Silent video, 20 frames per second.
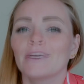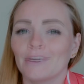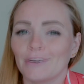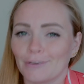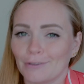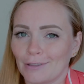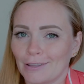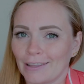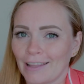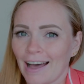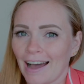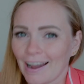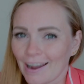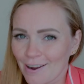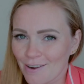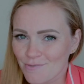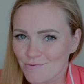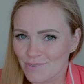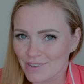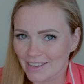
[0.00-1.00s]
Good
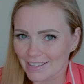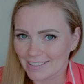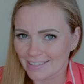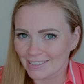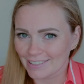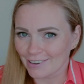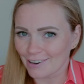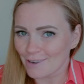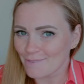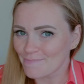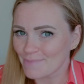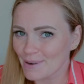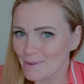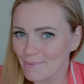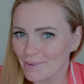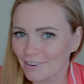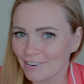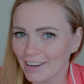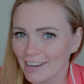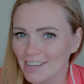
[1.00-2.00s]
luck with your
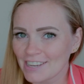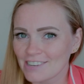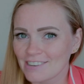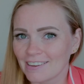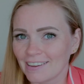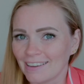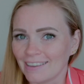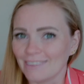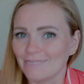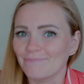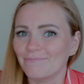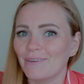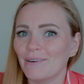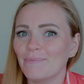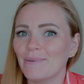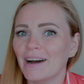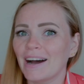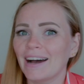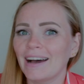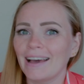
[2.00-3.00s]
preparation.
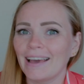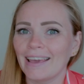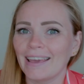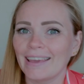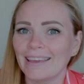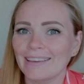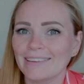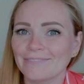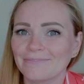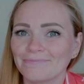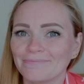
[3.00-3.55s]
Bye-bye.